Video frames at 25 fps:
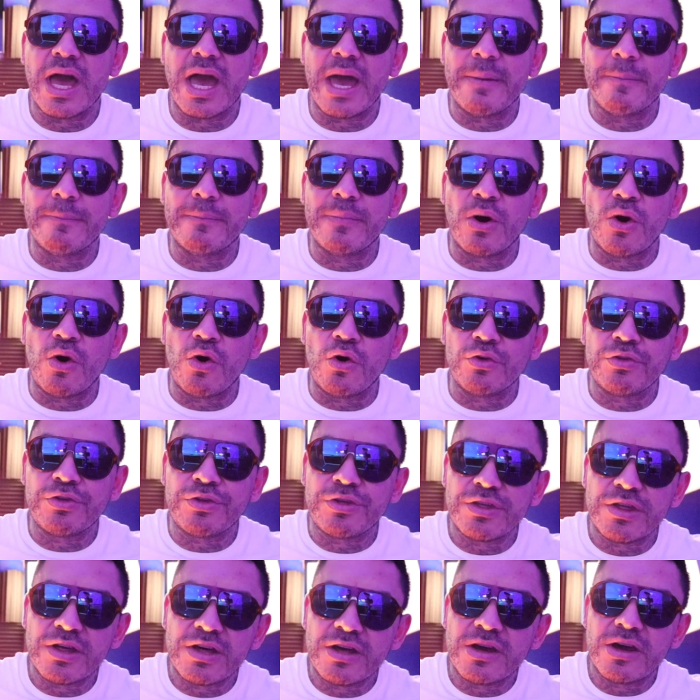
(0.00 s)
And
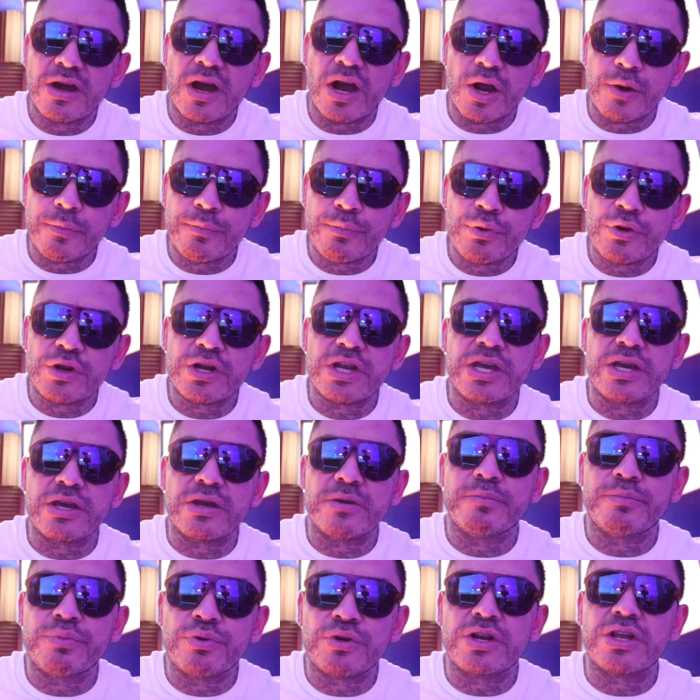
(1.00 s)
both are
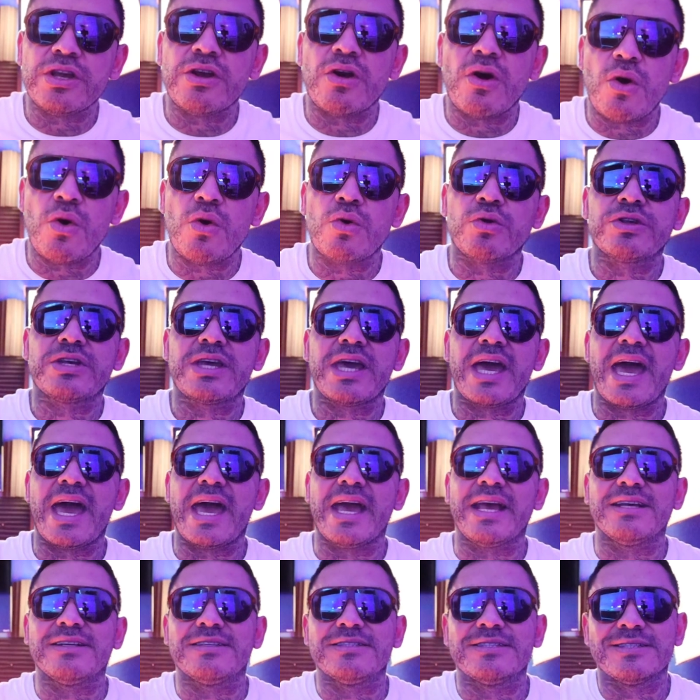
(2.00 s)
pretty old
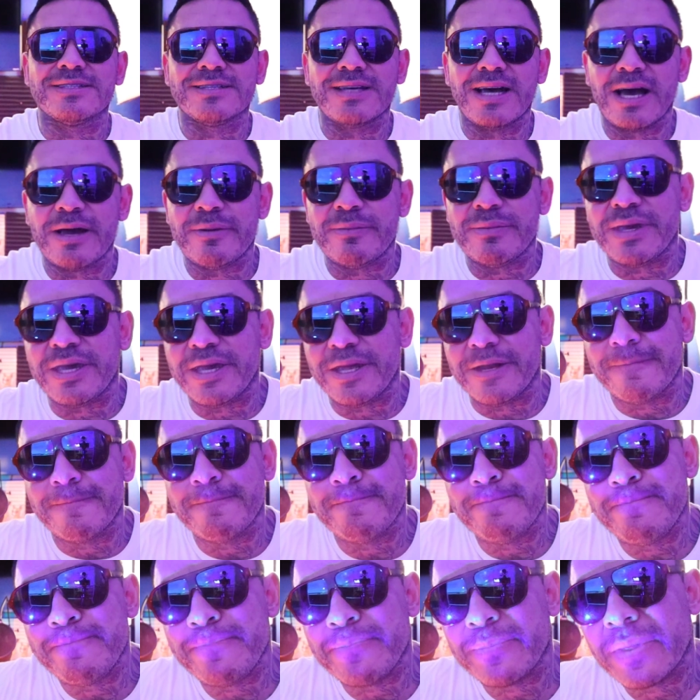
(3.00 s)
gangs. I
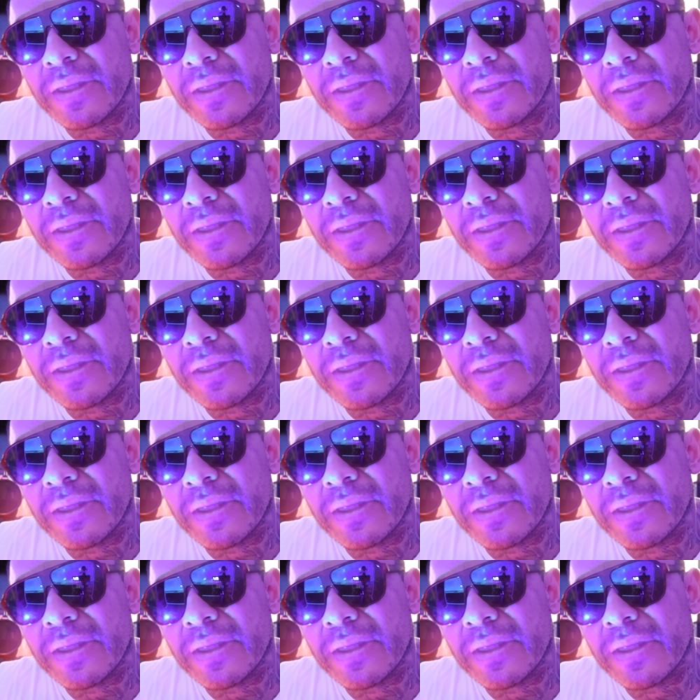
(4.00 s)
mean,